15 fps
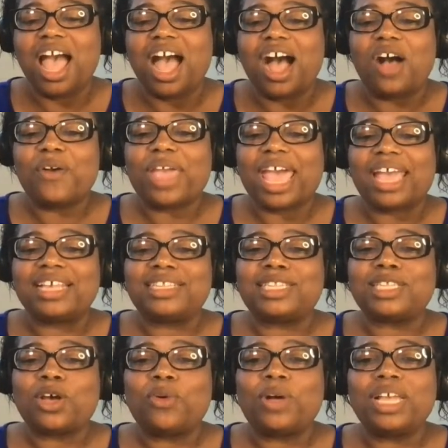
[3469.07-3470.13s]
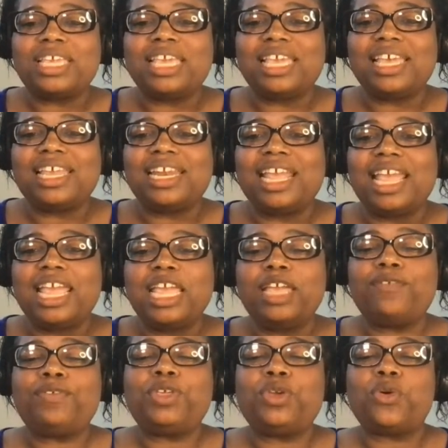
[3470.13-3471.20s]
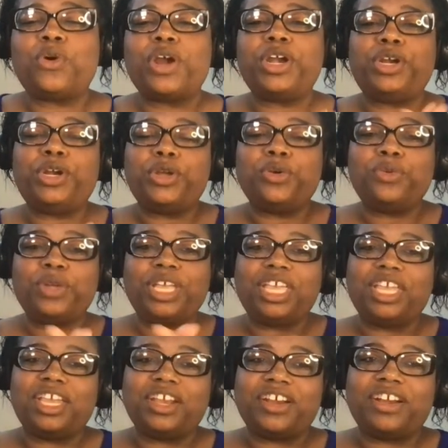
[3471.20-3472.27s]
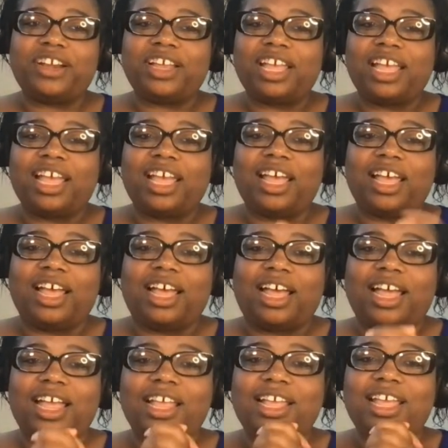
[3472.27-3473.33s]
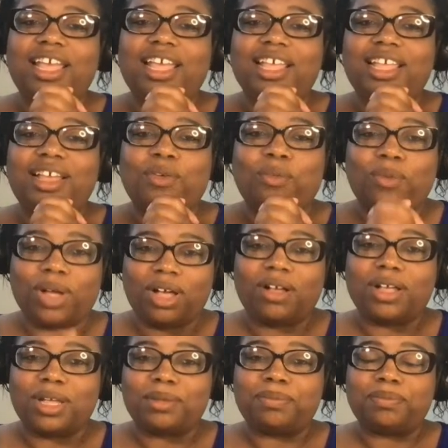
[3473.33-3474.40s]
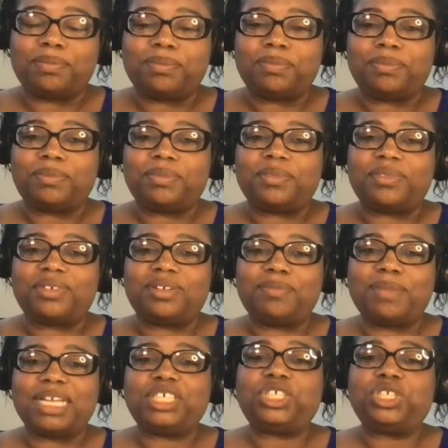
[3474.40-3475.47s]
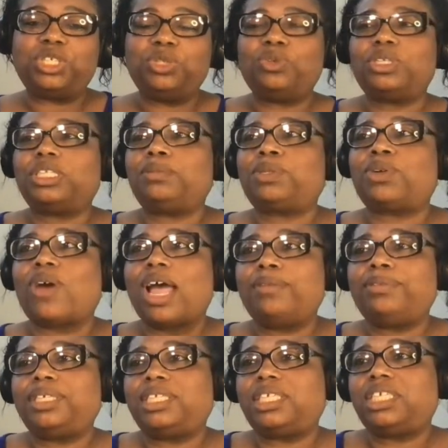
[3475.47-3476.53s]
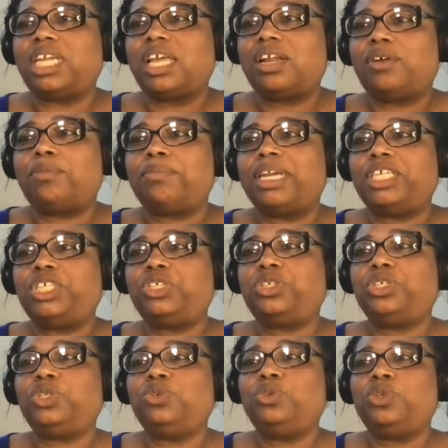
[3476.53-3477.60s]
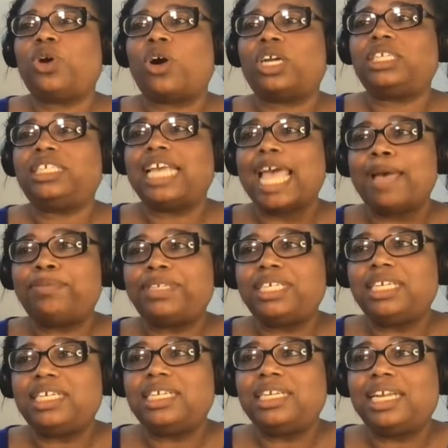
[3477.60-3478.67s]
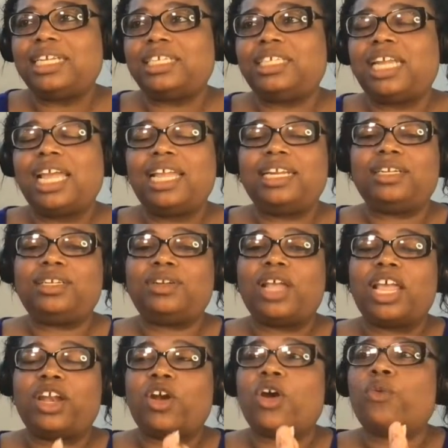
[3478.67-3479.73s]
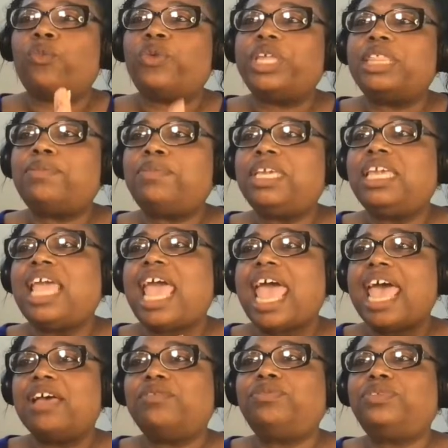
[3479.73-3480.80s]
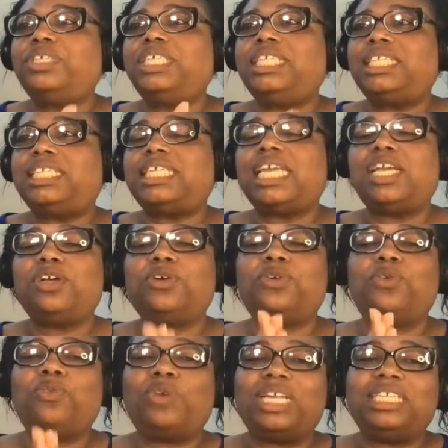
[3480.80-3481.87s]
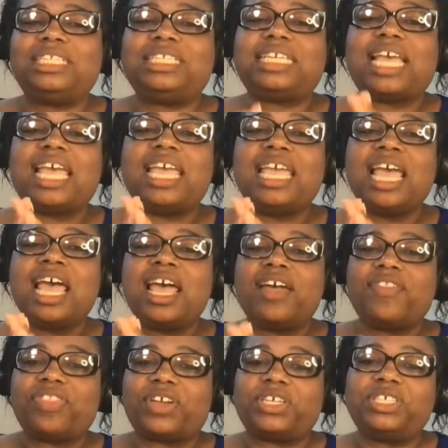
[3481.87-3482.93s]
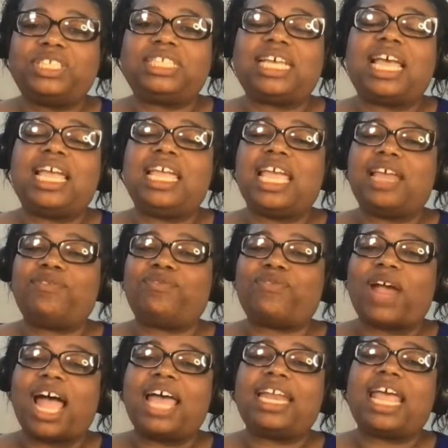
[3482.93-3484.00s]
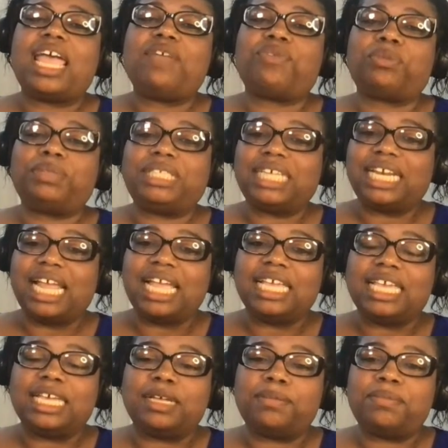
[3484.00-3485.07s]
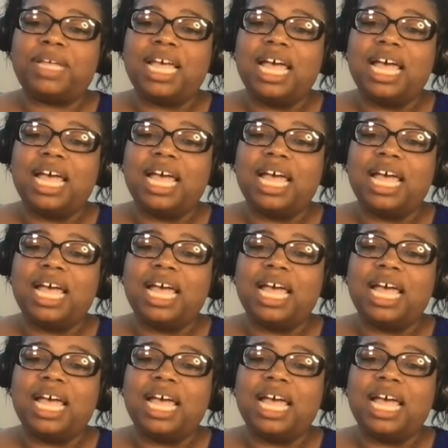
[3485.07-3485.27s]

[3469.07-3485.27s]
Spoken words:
Okay, so again, if you're new here, welcome. Make sure you are subscribed to the channel. Make sure you are tapped in and are with me every single Wednesday, Thursday, and Friday from 10 a.m.